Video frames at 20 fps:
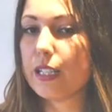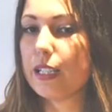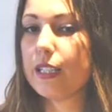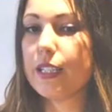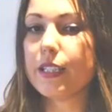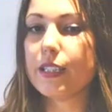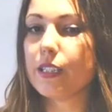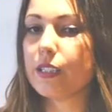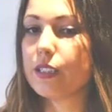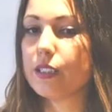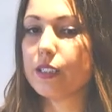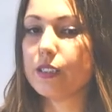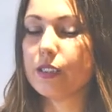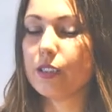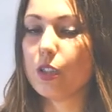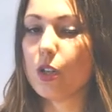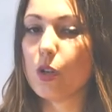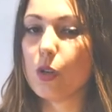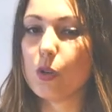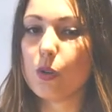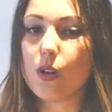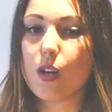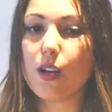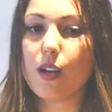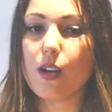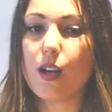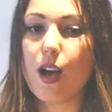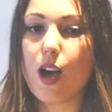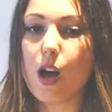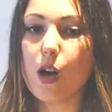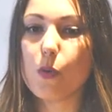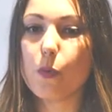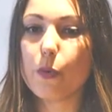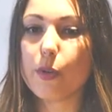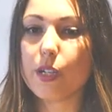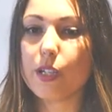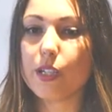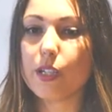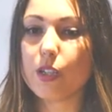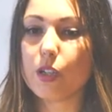letting us know how
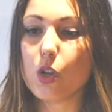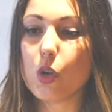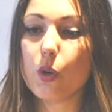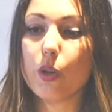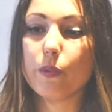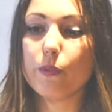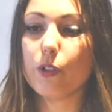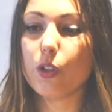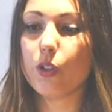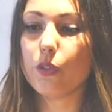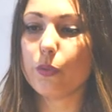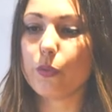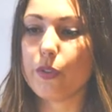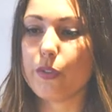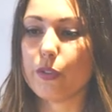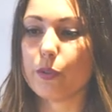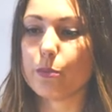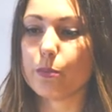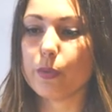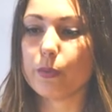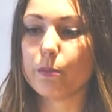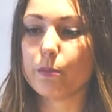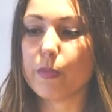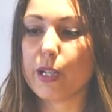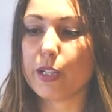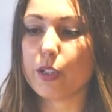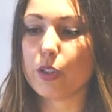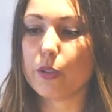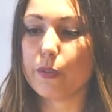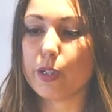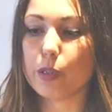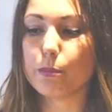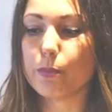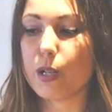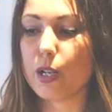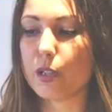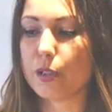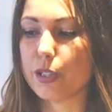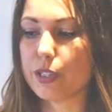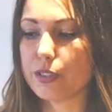we co-evolve with our microbial
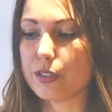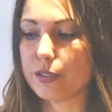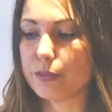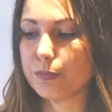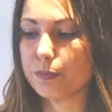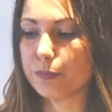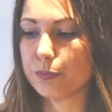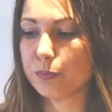partners.